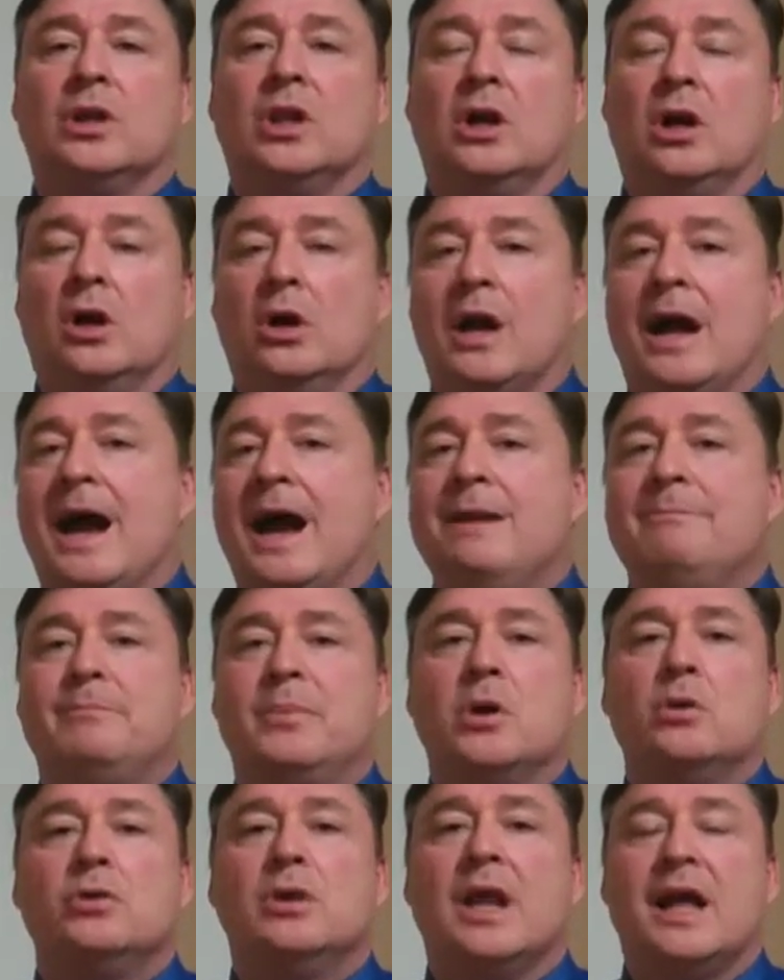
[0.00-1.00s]
or
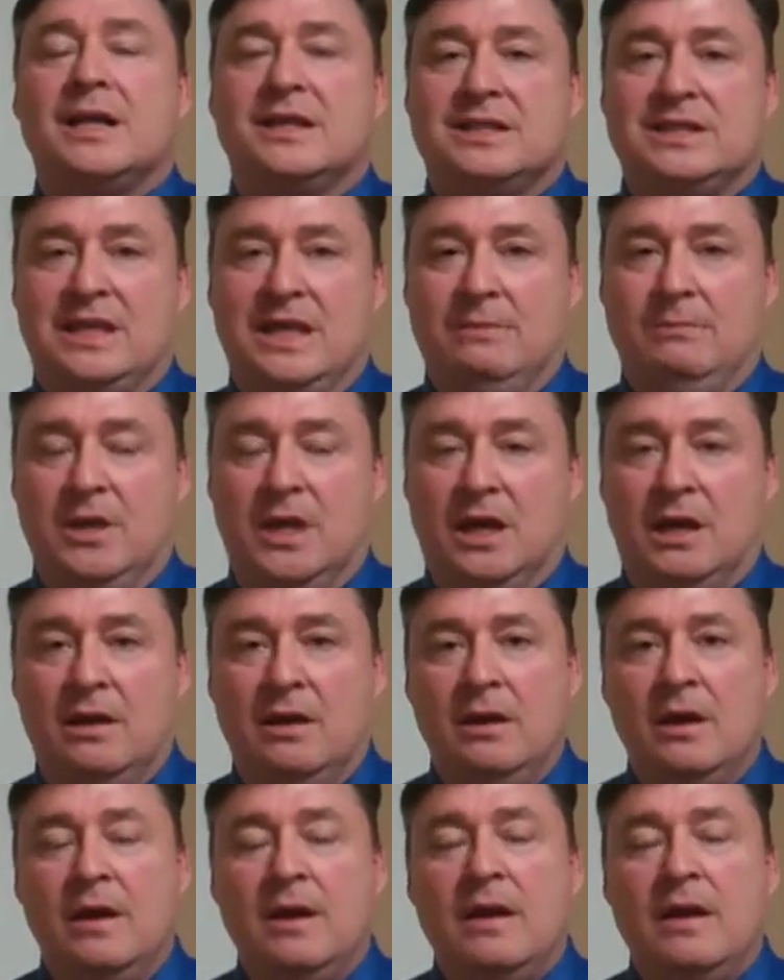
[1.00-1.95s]
hypoglycemia,